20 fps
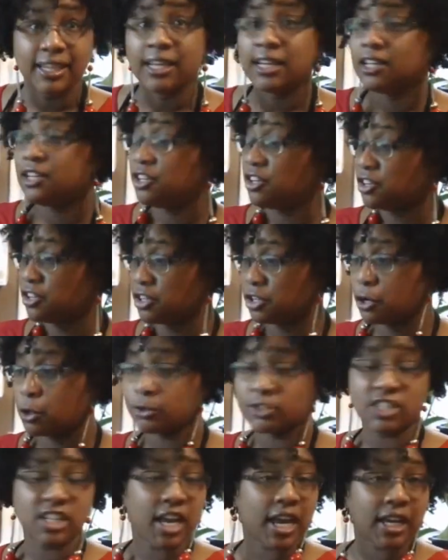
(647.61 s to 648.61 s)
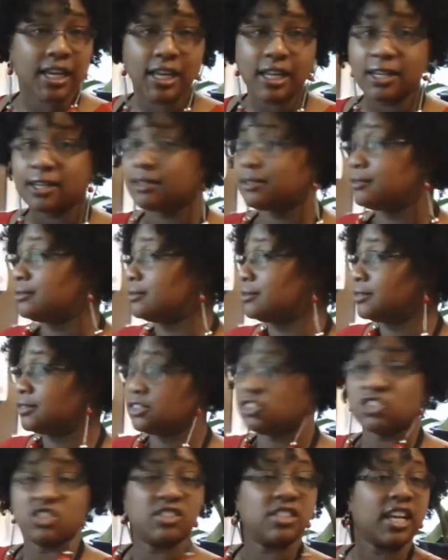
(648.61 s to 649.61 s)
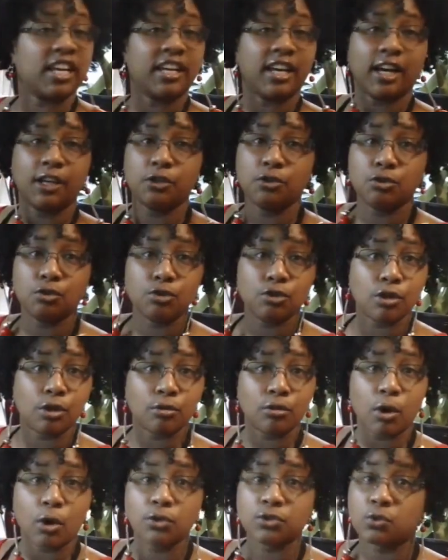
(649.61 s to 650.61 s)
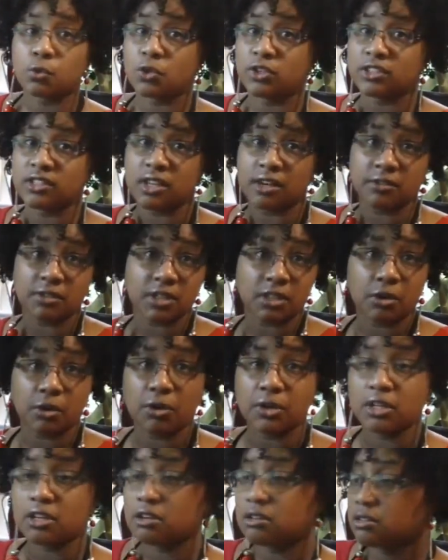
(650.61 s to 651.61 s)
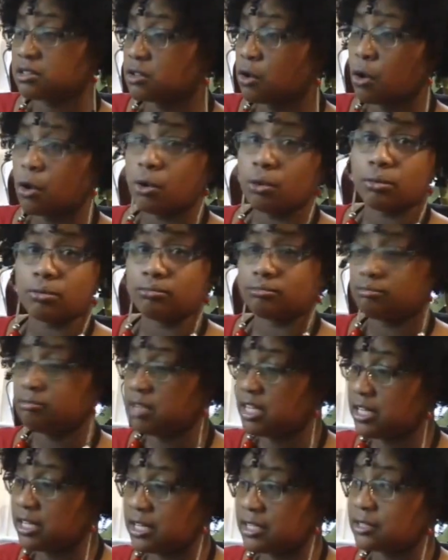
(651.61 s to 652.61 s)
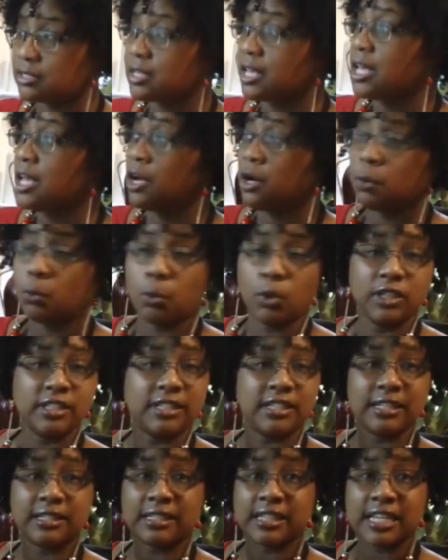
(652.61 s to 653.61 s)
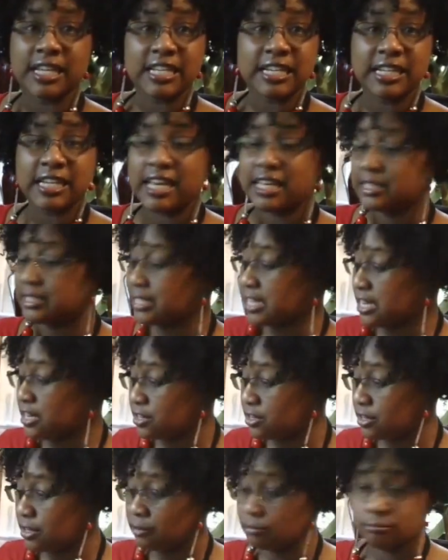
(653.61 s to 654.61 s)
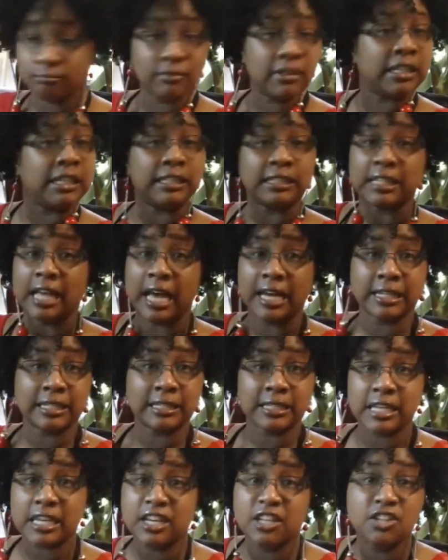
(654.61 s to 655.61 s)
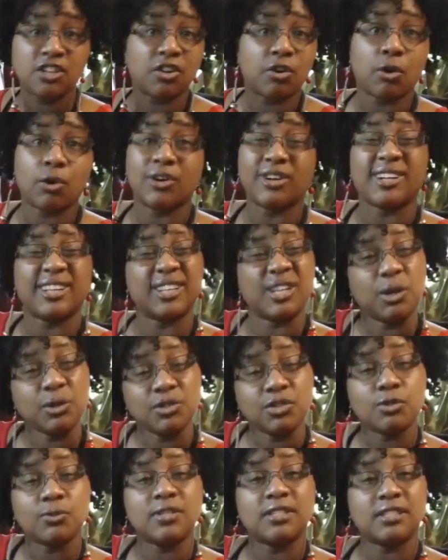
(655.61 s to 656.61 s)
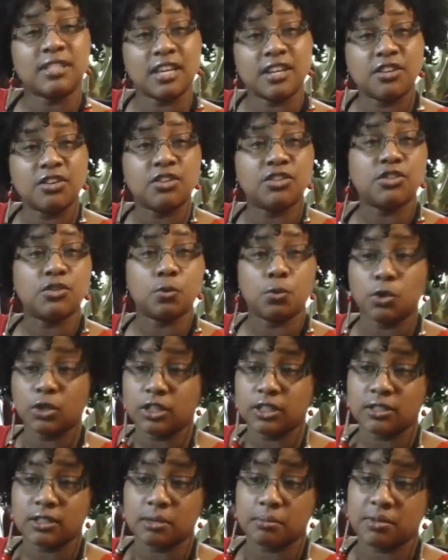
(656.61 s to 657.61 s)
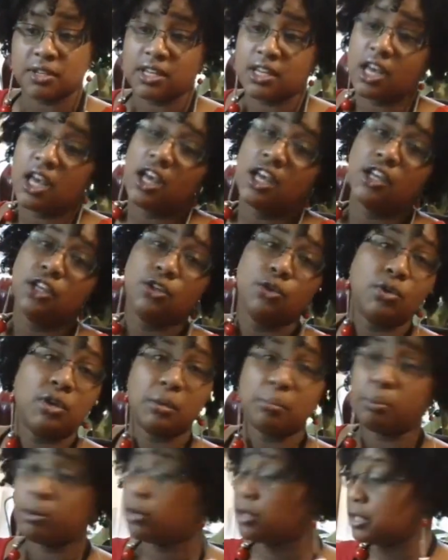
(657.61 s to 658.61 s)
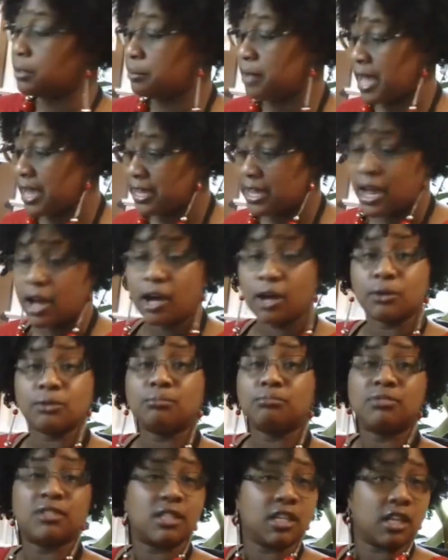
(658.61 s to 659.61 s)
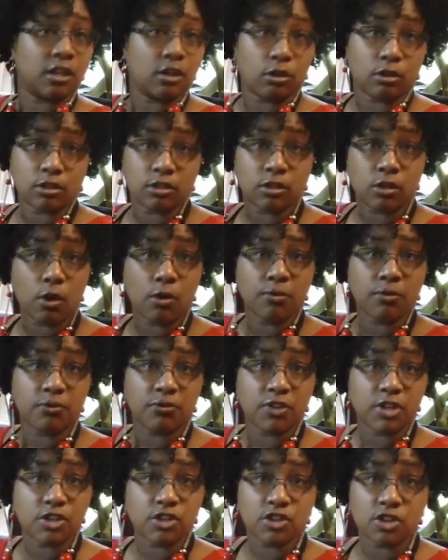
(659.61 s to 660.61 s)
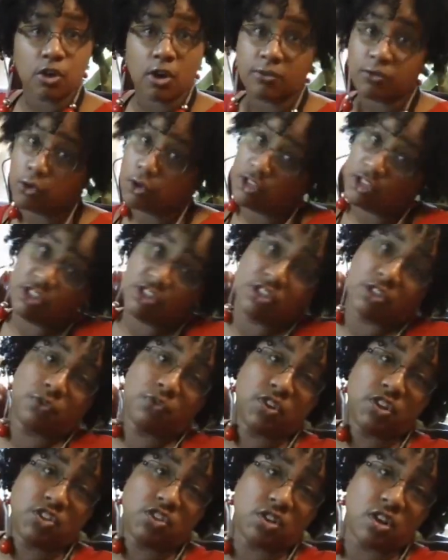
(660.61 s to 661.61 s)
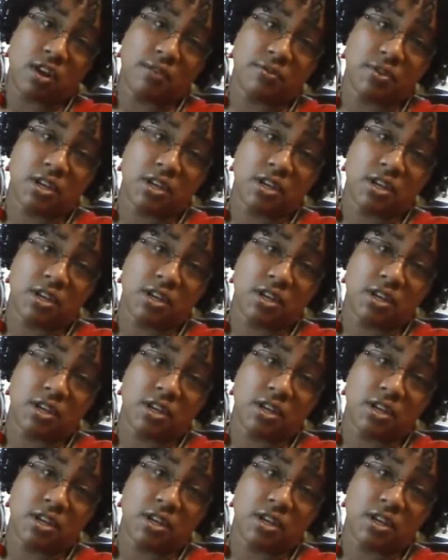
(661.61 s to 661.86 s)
You're going to go check it, just like how you do your roast, once every 30 or so minutes. Once it's getting it's got as tender or close to as tender as you want it to be, you can pull it back out, stick it on the stove and finish it off, or you can just finish it off in